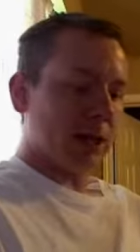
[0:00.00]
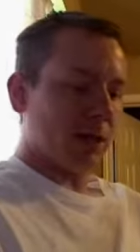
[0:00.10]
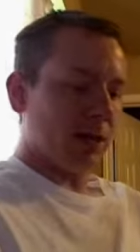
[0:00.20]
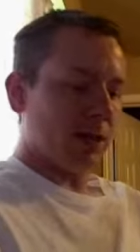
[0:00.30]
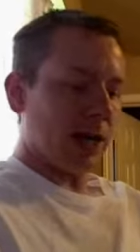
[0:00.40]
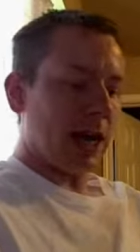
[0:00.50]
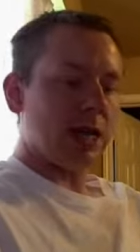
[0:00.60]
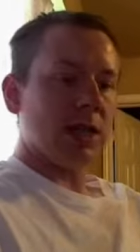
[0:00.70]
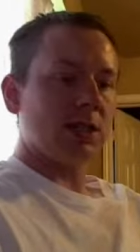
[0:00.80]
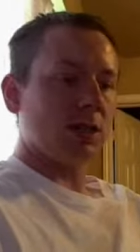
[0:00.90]
that are either
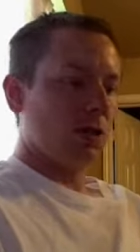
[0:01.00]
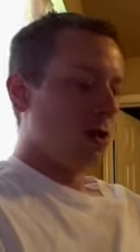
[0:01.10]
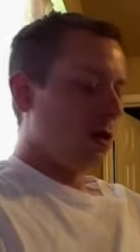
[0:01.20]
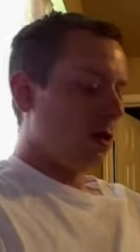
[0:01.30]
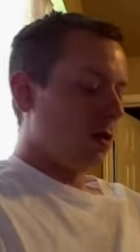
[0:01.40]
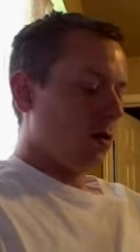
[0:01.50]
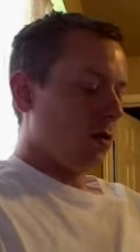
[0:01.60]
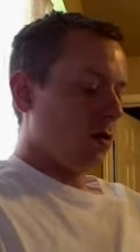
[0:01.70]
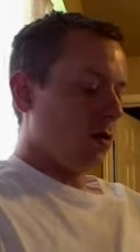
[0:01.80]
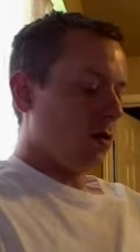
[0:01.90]
addicts,
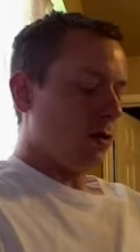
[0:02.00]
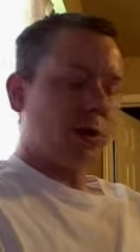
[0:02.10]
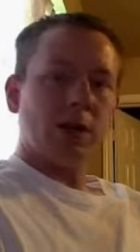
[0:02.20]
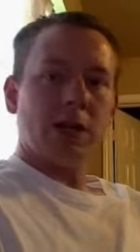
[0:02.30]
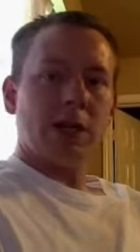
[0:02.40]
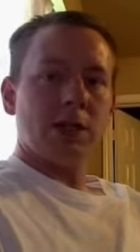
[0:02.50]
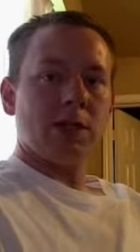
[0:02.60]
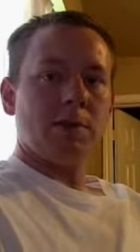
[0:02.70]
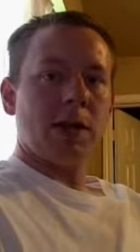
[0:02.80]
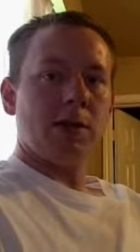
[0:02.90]
who are going to get it
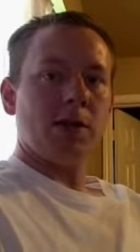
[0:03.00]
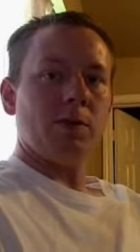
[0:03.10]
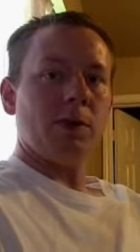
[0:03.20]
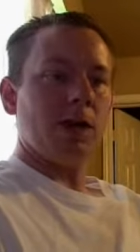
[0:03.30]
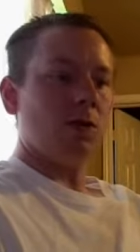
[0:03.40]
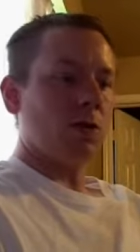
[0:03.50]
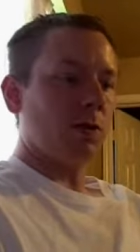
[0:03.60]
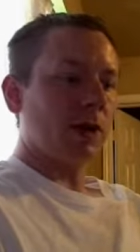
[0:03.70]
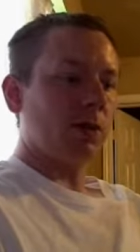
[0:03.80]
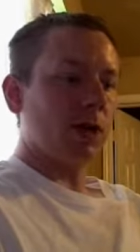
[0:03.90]
somehow anyway, or
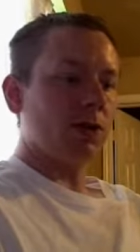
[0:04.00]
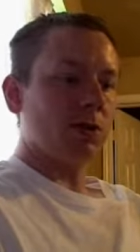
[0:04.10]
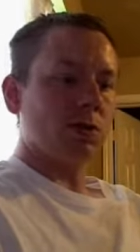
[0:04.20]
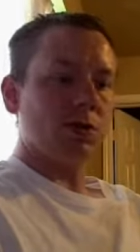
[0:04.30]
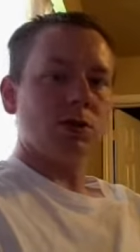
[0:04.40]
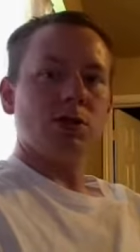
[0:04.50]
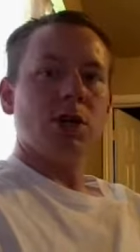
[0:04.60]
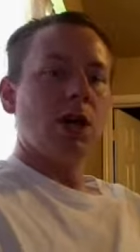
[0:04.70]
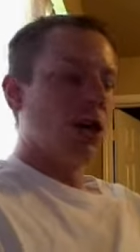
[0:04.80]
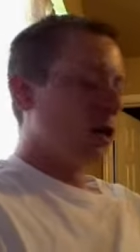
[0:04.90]
recreational users,
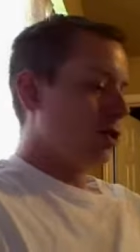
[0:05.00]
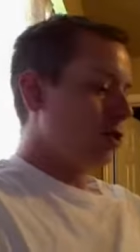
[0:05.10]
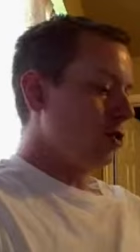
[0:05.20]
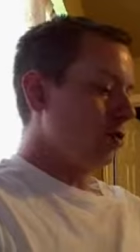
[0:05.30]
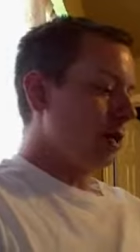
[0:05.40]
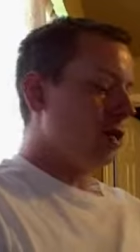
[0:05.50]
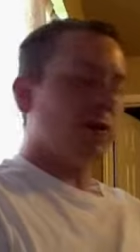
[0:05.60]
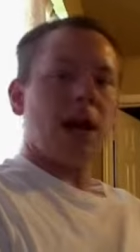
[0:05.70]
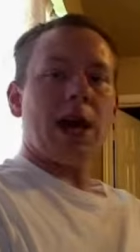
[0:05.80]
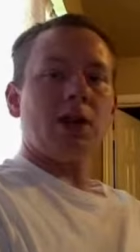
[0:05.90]
to
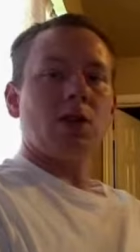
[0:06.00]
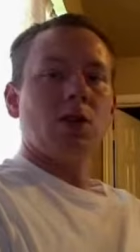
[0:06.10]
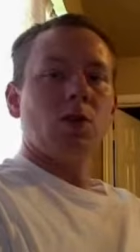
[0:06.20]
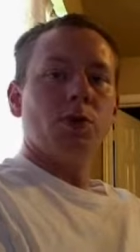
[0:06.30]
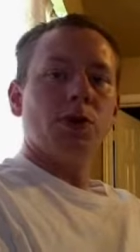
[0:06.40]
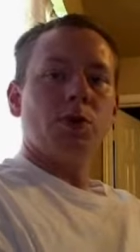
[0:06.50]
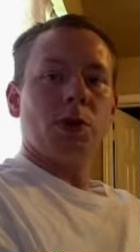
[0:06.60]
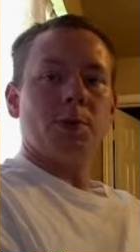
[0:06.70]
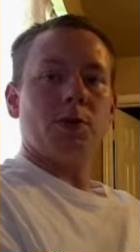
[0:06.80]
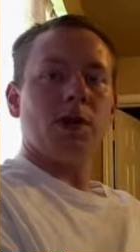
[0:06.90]
interact with the
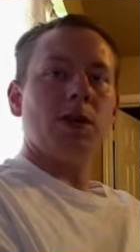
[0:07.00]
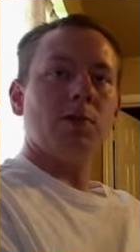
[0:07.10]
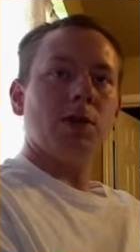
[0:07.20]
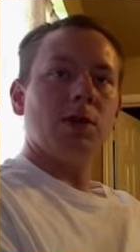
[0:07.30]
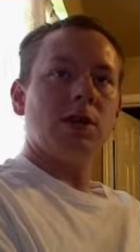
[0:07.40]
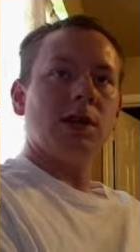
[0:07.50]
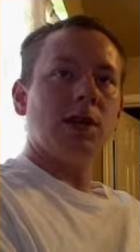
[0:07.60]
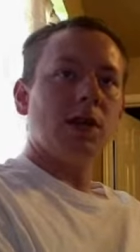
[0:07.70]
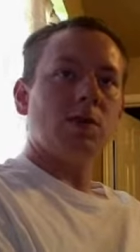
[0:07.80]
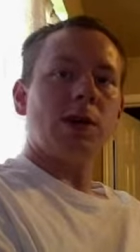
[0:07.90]
criminal element that
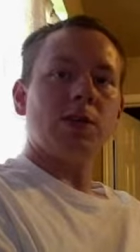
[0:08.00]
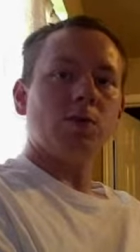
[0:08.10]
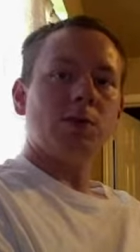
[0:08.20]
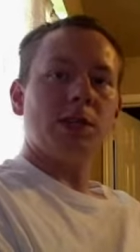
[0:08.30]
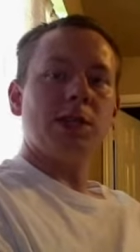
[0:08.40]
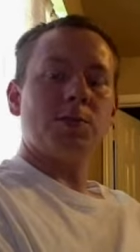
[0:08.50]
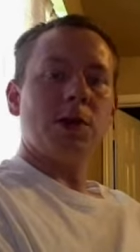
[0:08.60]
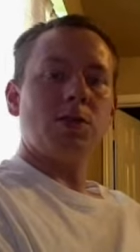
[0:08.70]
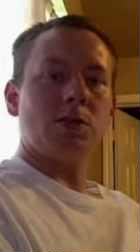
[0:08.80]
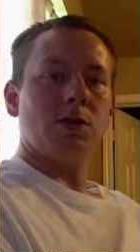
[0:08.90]
they otherwise wouldn't be
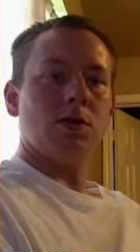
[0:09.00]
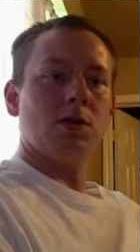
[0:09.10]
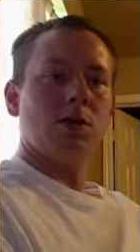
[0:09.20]
exposed to.